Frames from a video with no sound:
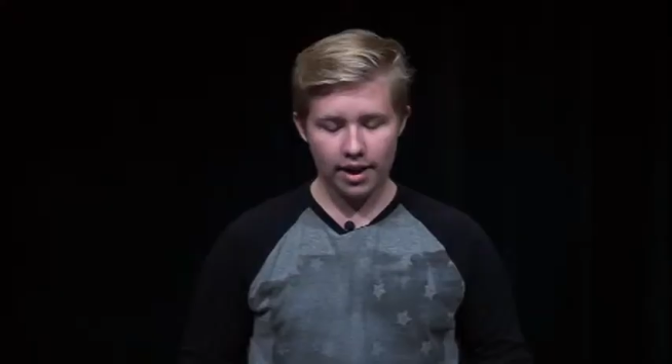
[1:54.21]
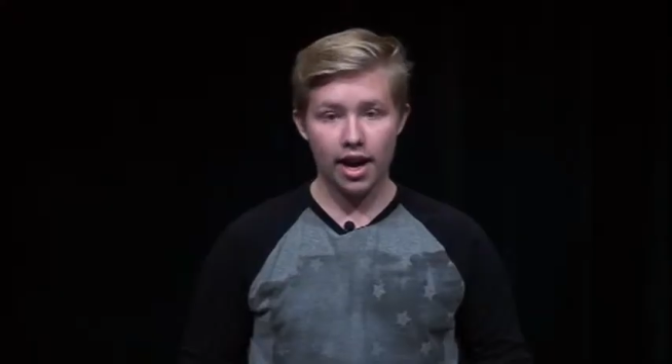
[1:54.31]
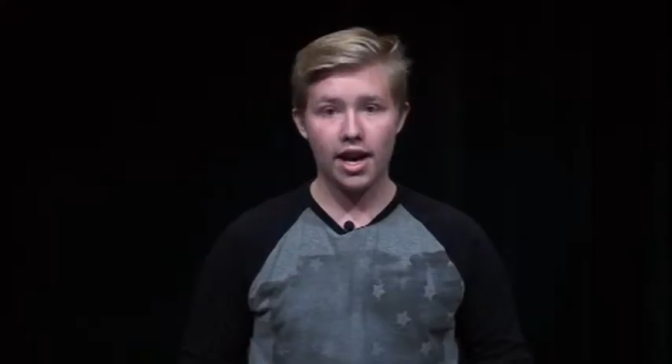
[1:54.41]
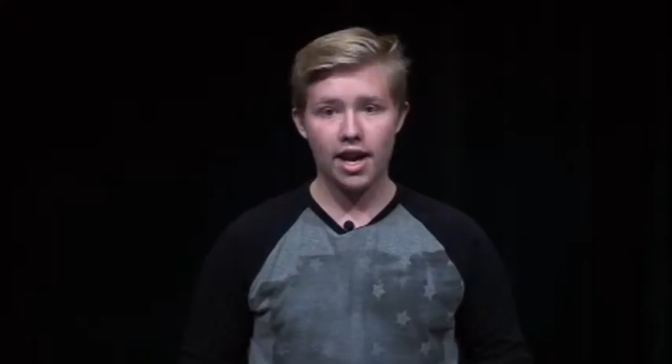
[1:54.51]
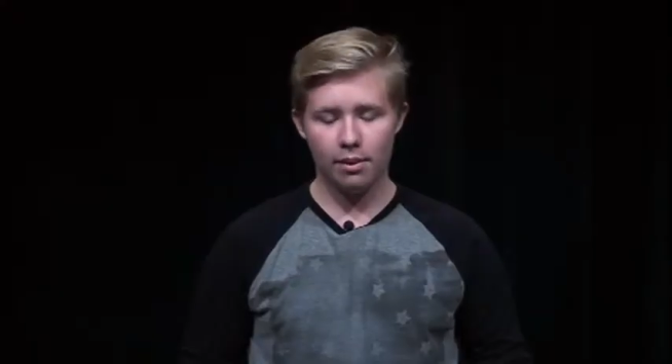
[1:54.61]
at
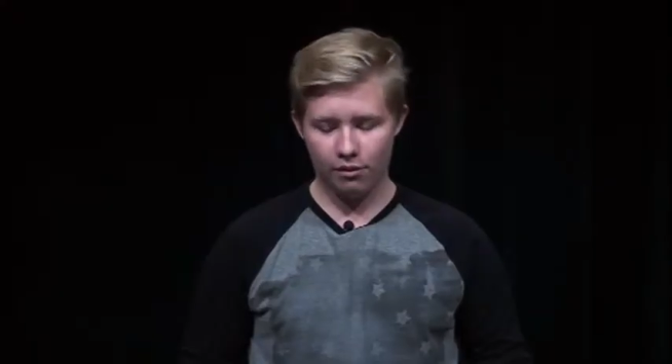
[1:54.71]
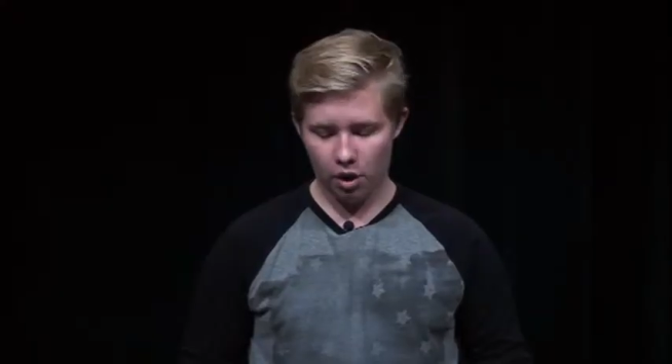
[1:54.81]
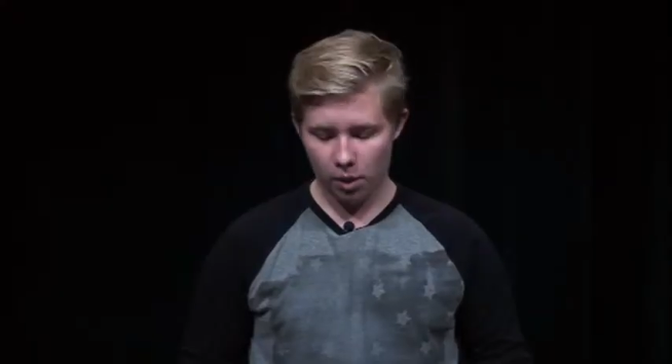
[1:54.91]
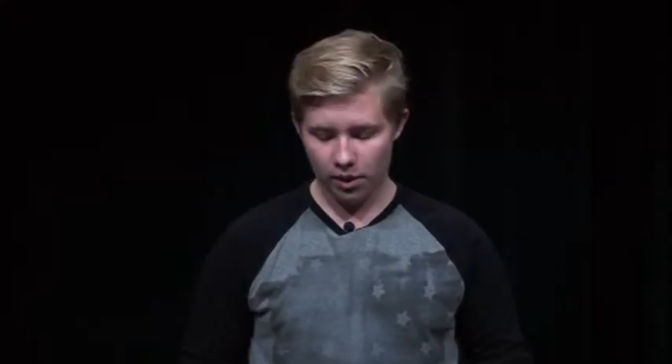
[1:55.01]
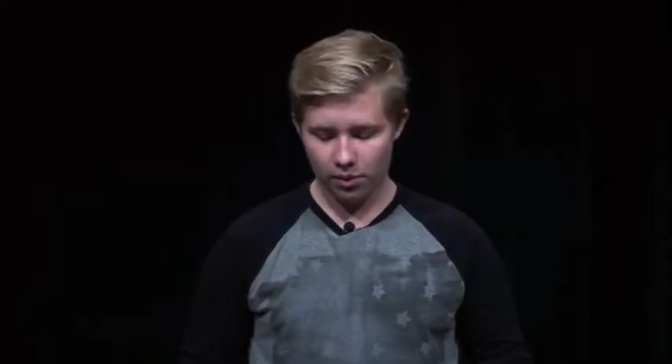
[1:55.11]
9 a.m.
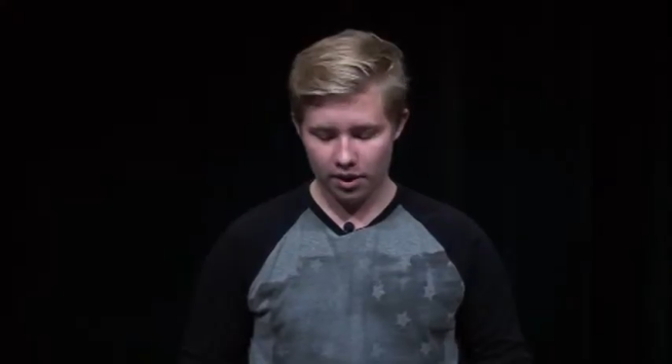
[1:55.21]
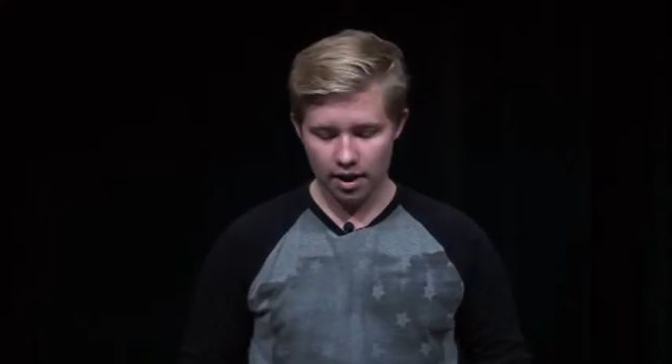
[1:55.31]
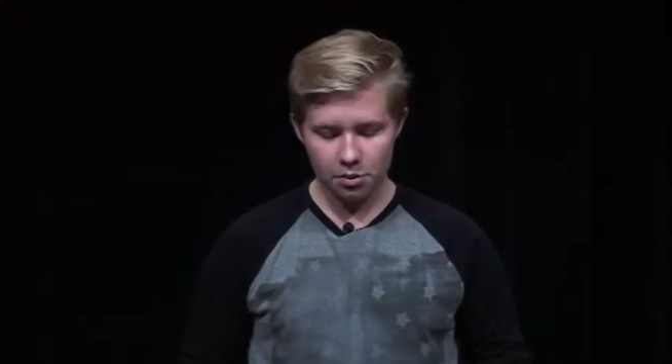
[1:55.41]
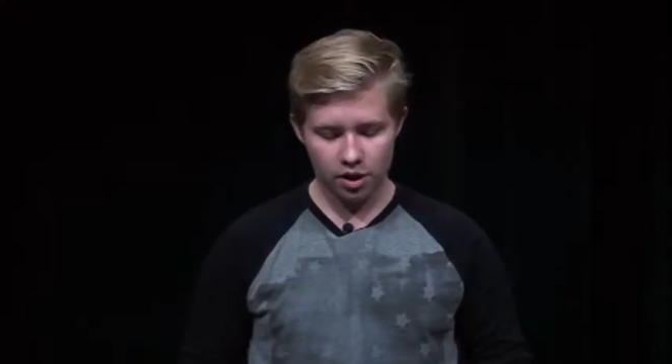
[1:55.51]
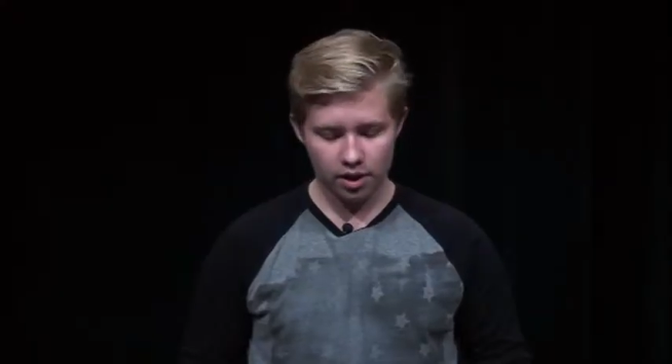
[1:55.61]
following the
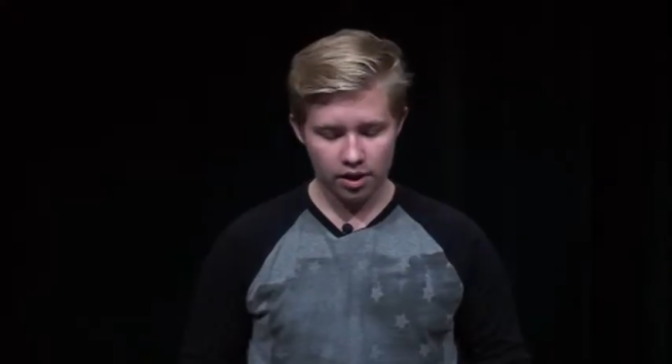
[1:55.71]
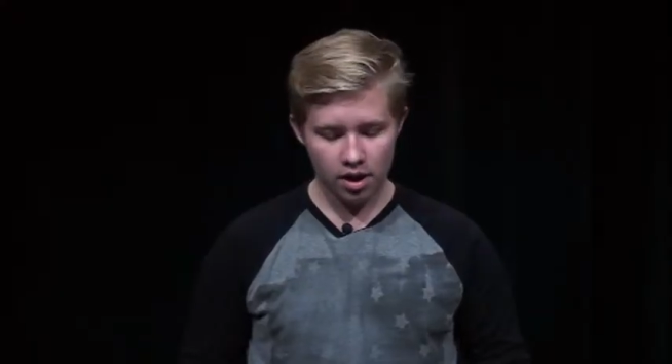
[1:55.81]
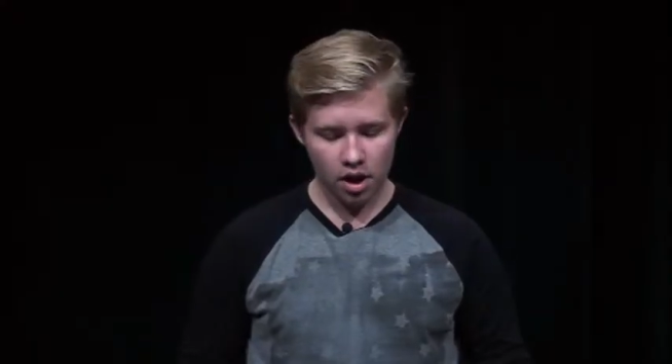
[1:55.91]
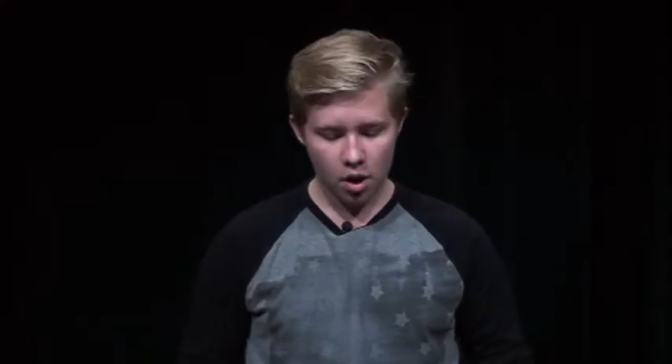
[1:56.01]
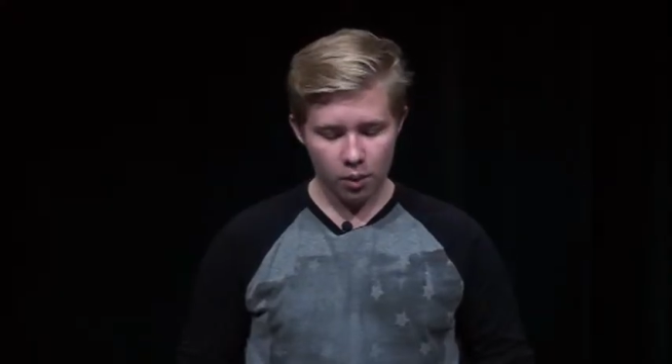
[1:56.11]
reception.
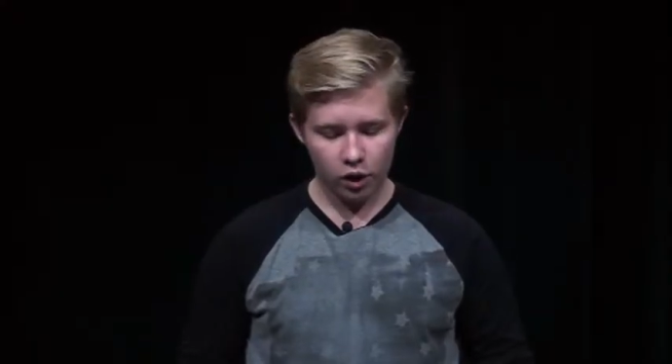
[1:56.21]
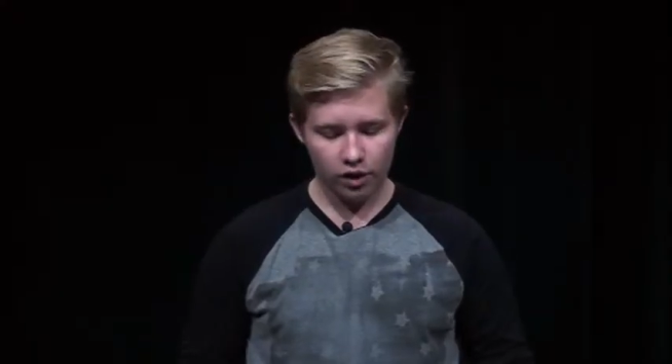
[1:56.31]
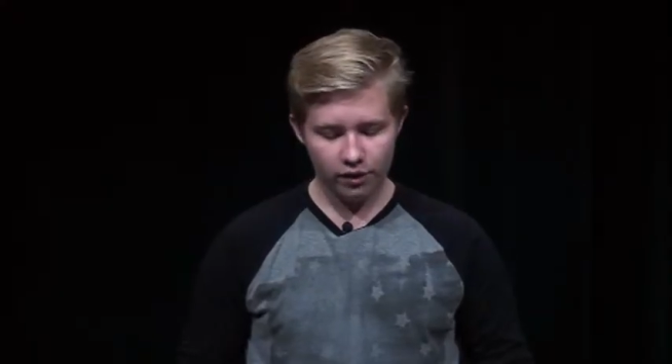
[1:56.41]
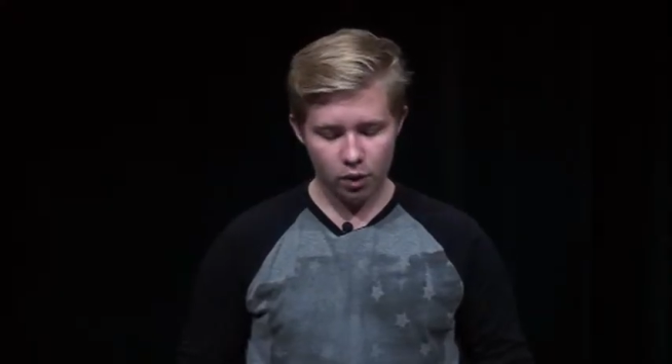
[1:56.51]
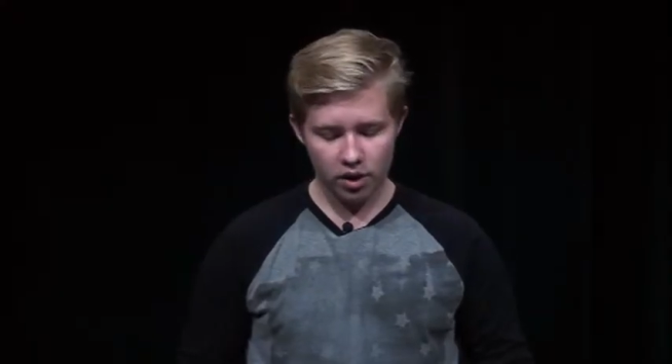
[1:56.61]
We're
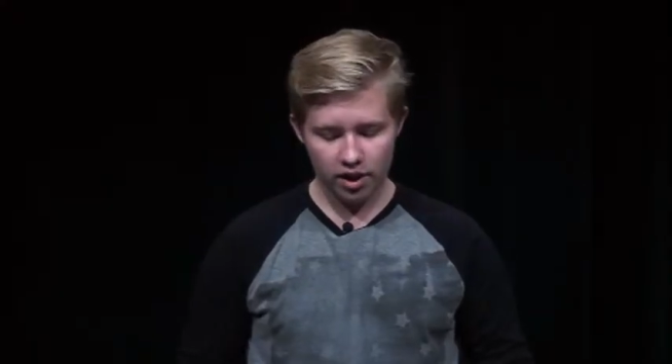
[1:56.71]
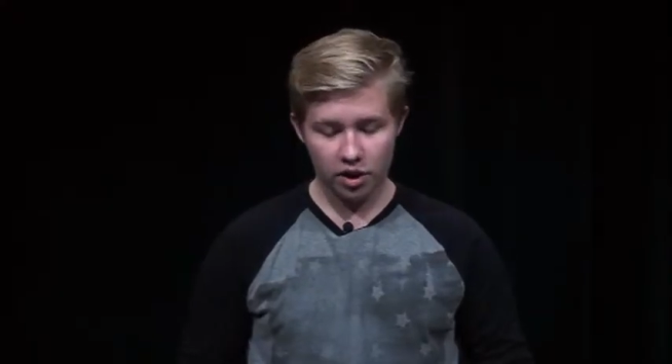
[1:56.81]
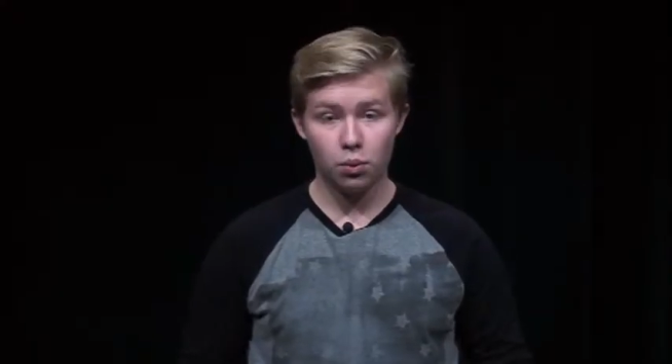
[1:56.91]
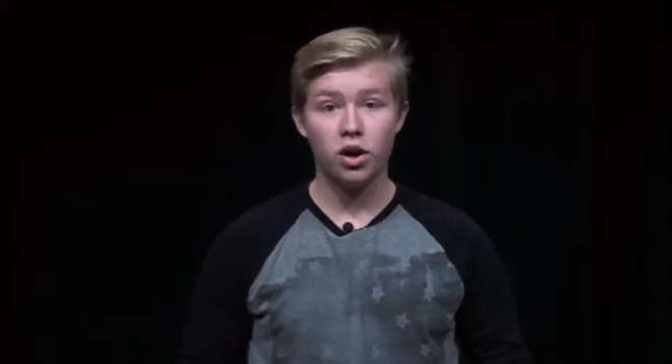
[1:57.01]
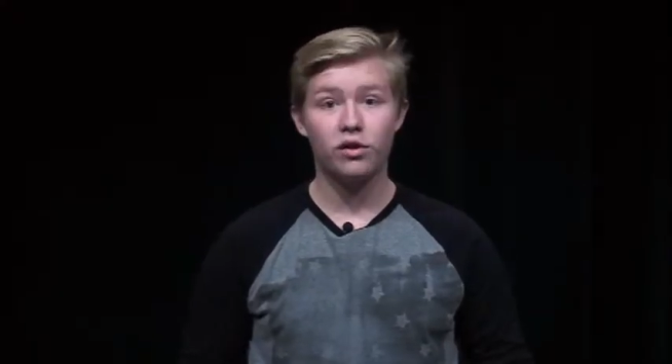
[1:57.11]
looking forward to
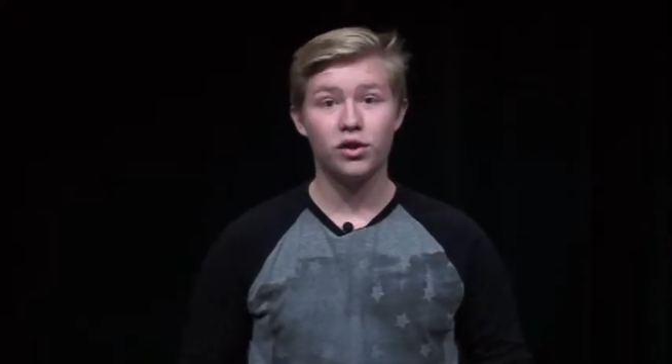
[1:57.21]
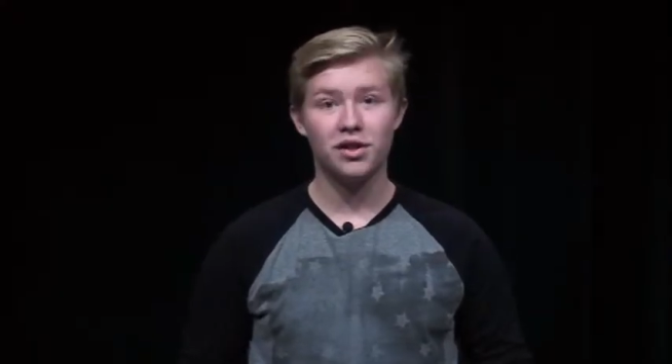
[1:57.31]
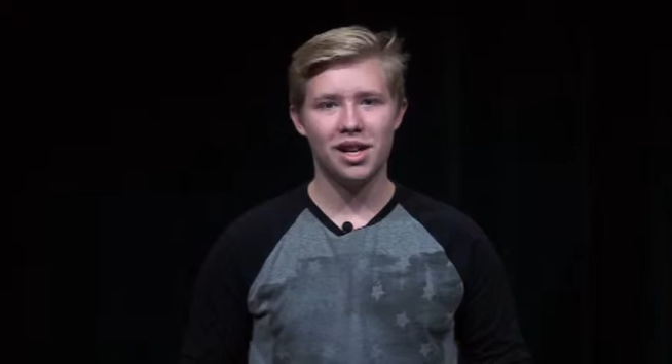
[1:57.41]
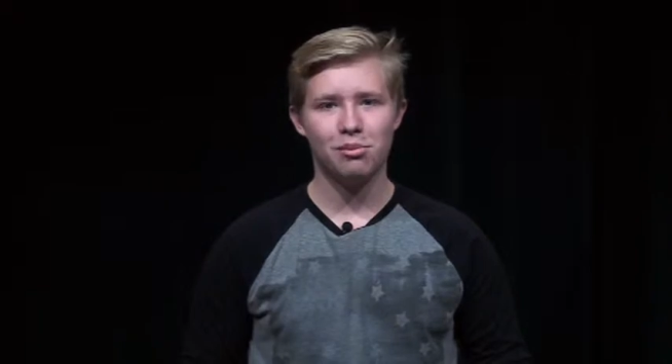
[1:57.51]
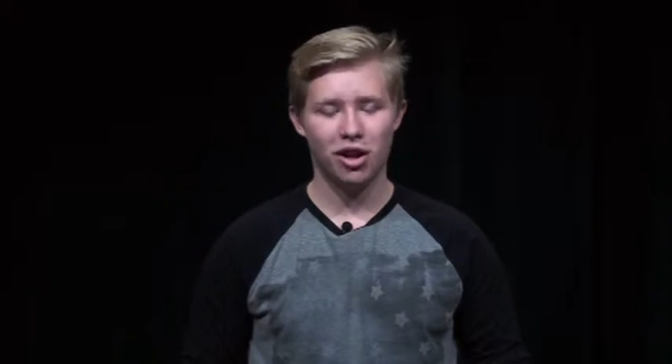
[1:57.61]
this wonderful
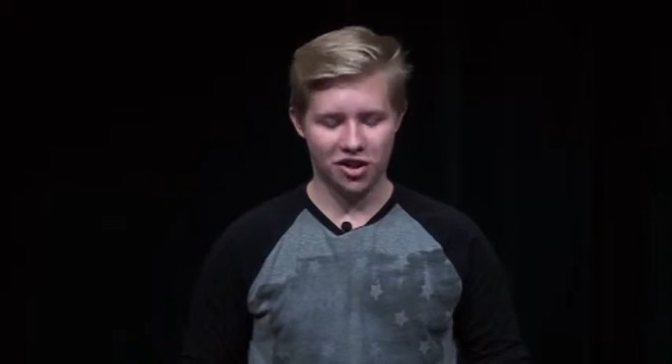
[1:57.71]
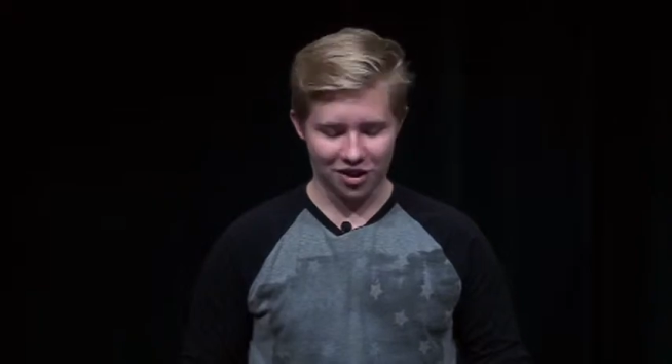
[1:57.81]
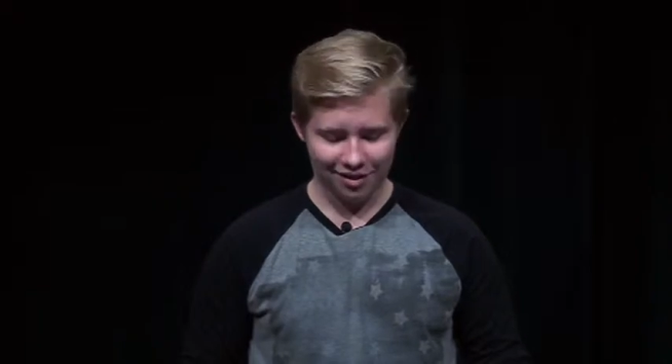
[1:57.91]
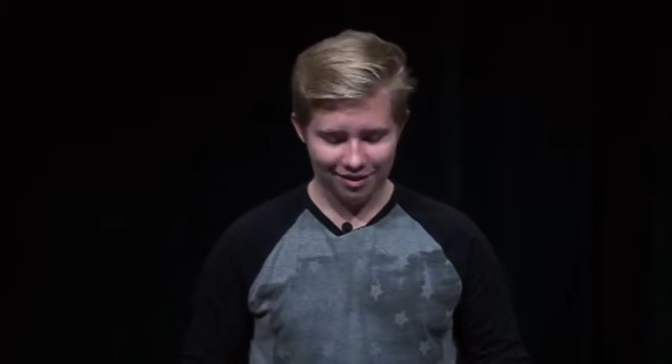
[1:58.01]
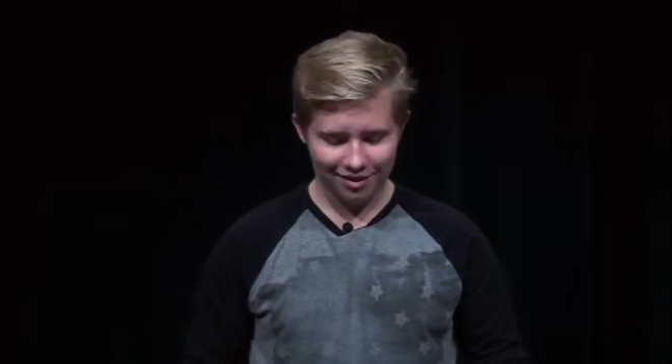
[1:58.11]

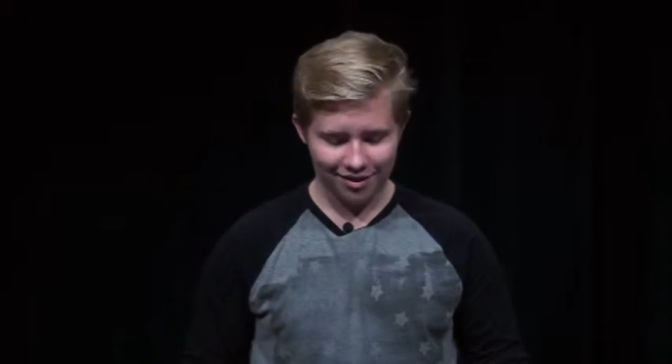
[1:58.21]
celebration.